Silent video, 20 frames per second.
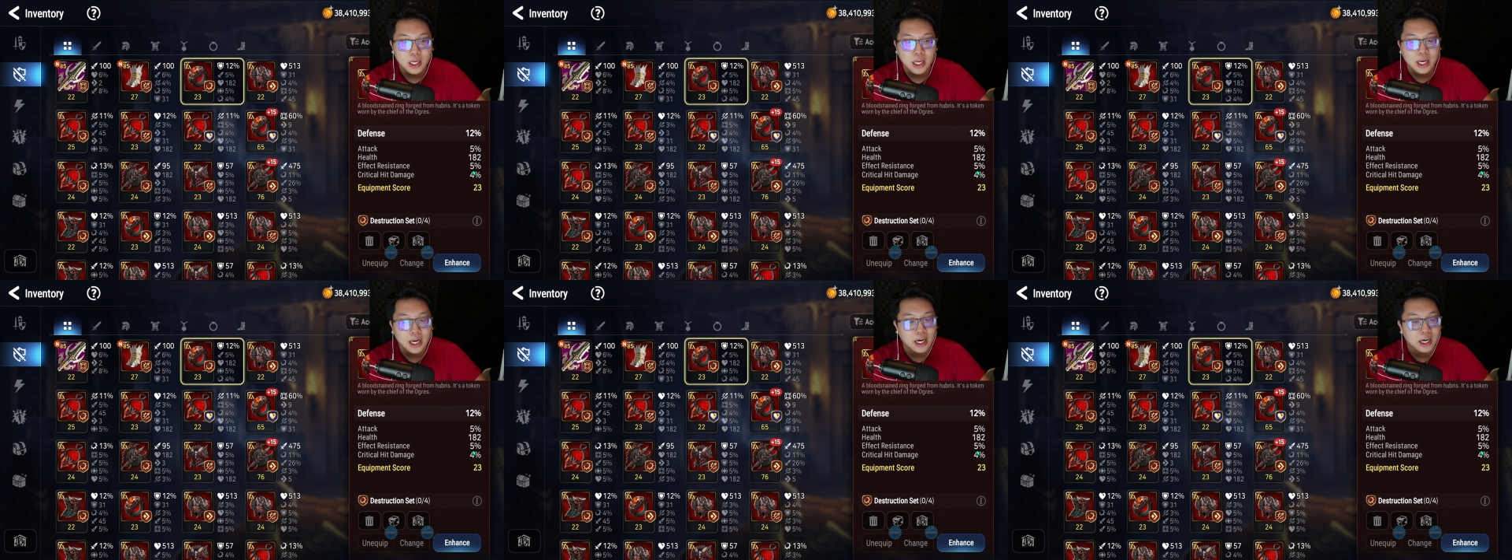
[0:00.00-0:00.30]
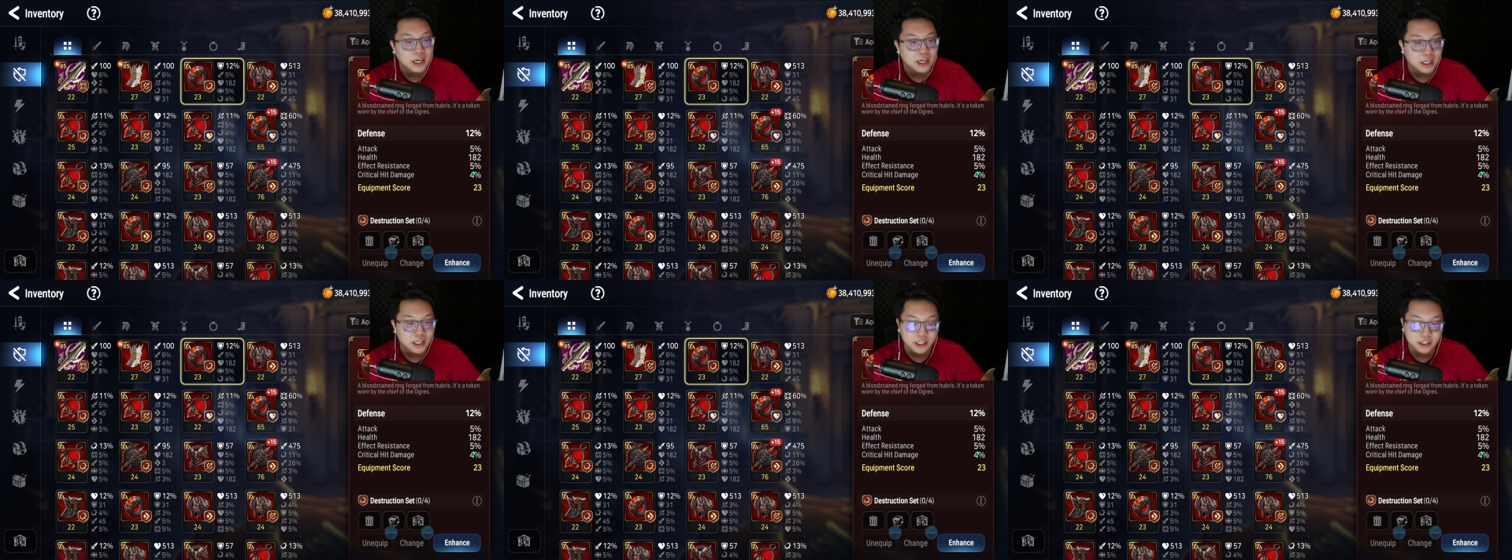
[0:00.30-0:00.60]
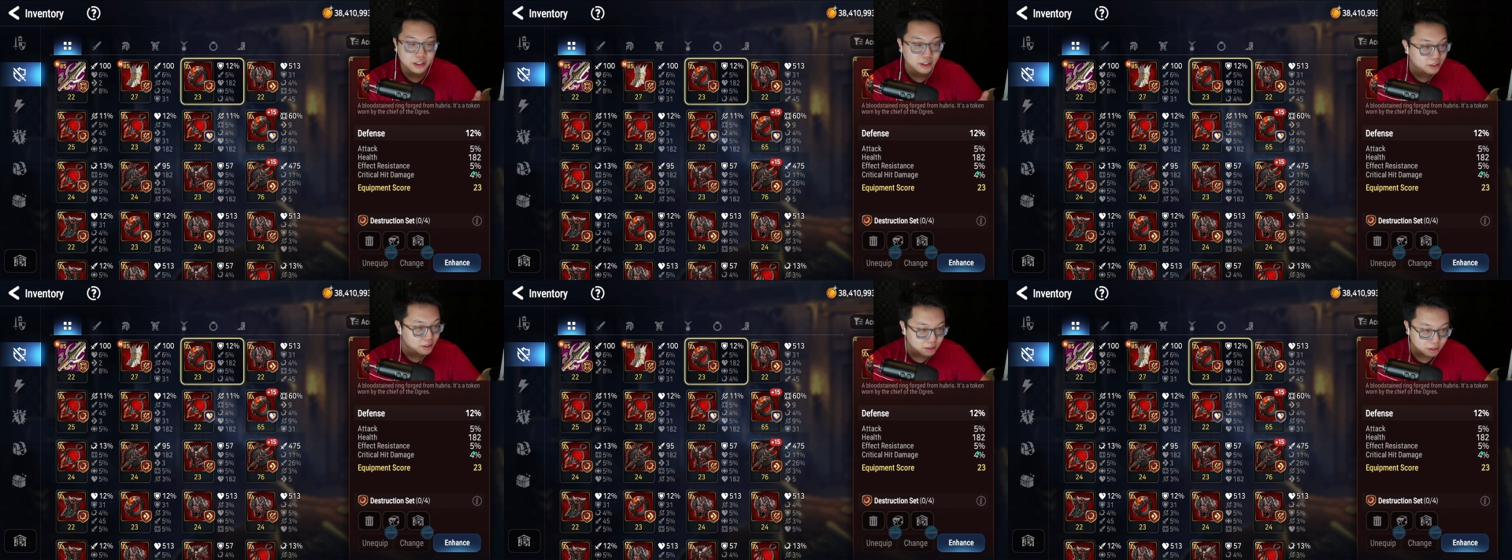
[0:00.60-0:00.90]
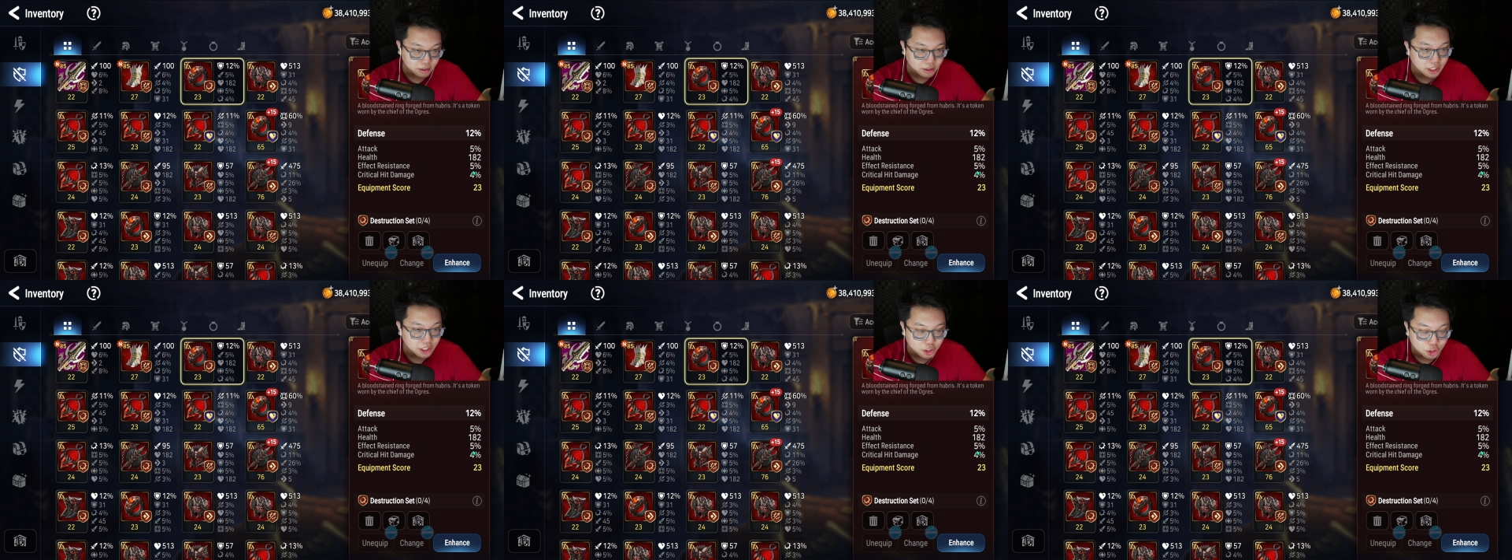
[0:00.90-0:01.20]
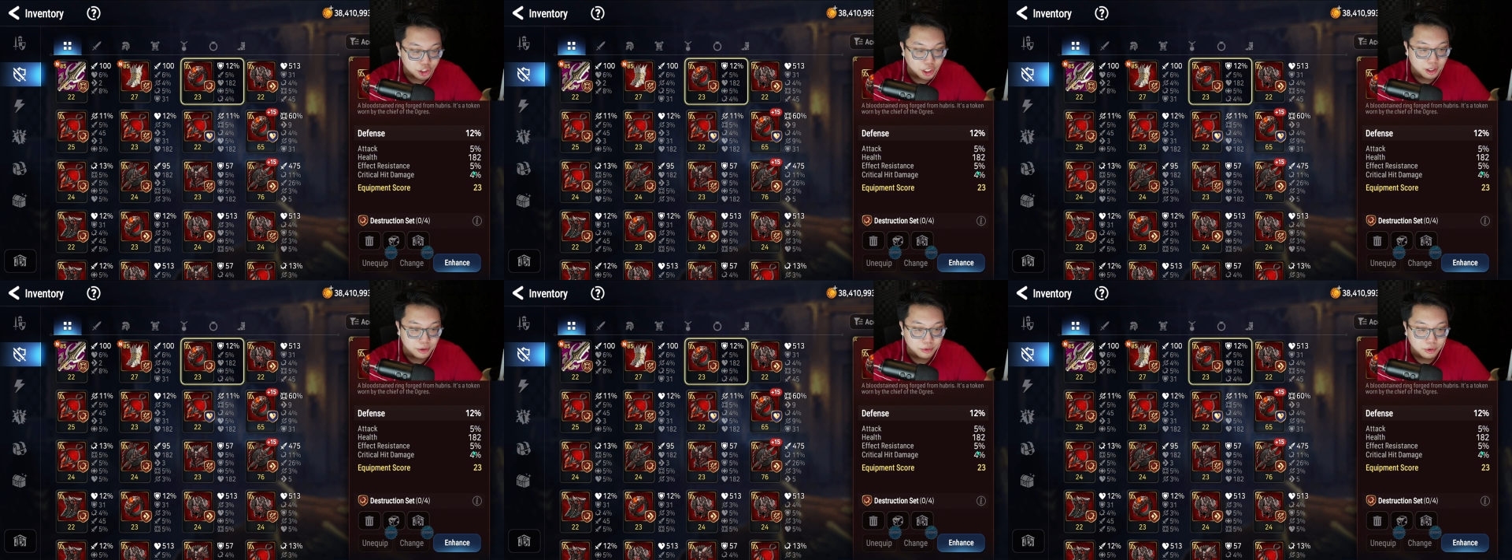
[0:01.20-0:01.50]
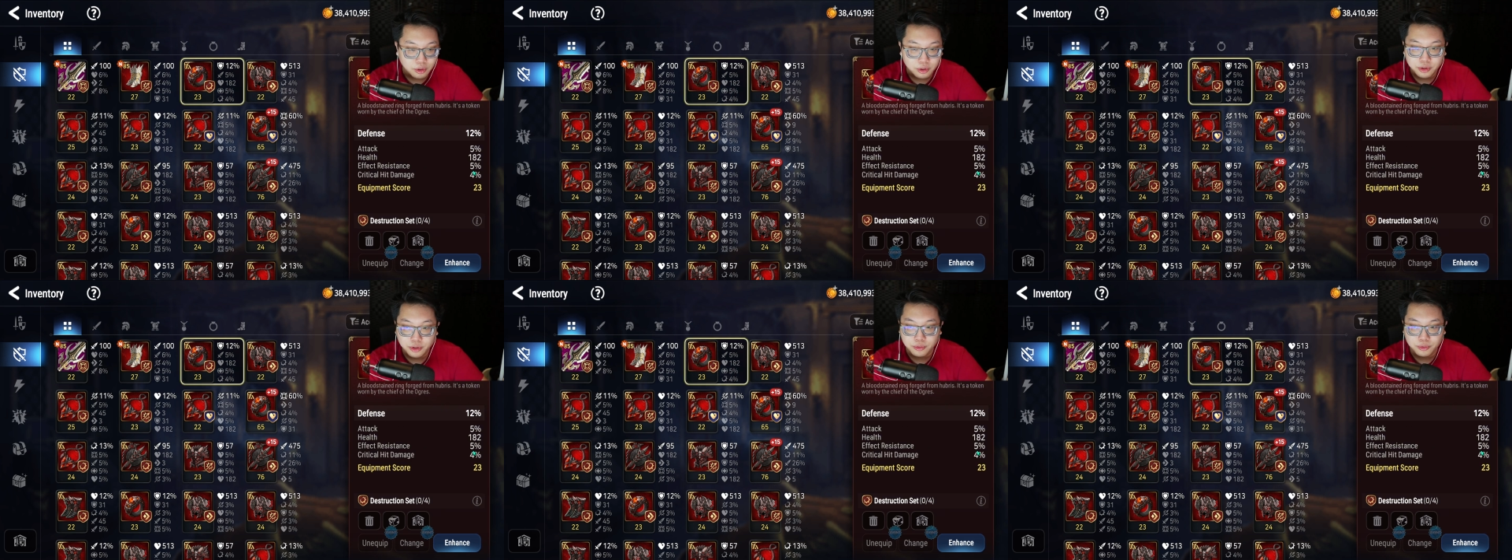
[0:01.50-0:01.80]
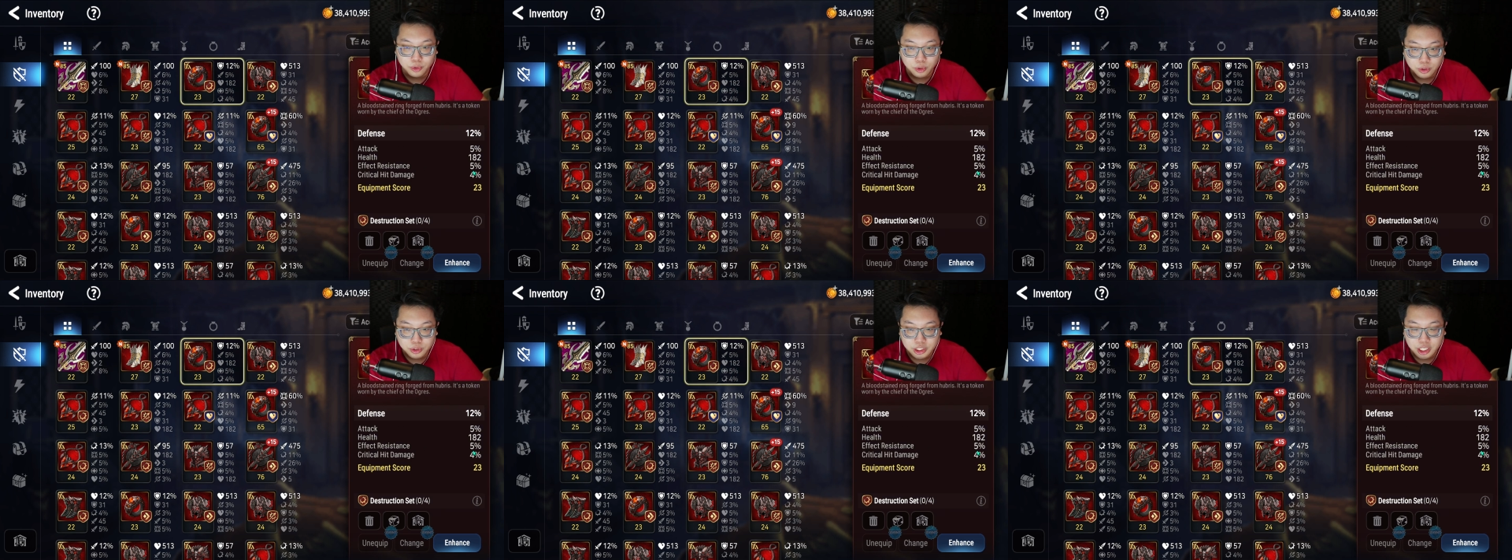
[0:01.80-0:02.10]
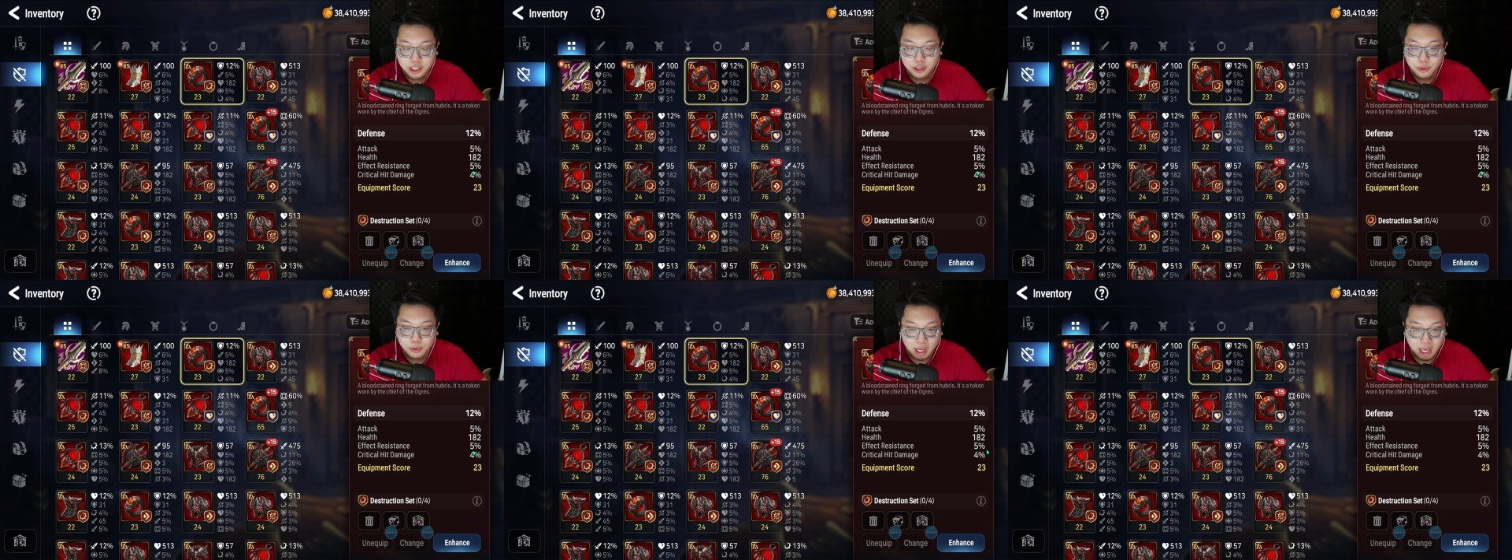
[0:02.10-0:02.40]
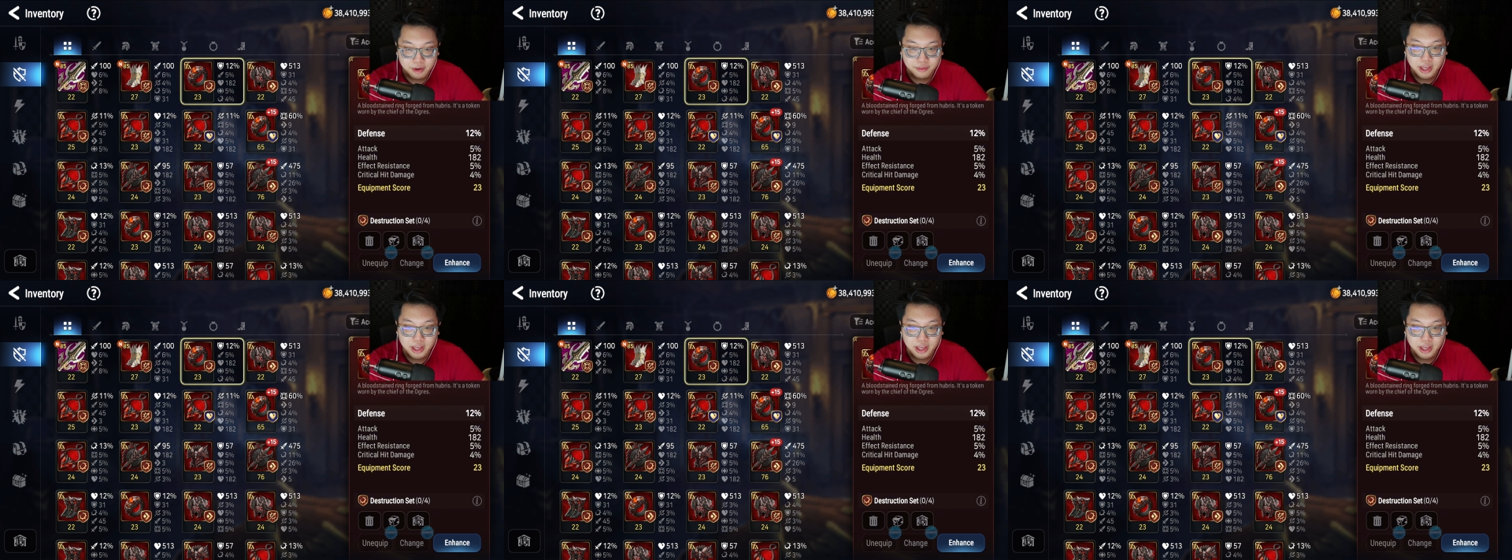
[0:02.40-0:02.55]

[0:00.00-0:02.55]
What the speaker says: and in general, the rolls that you have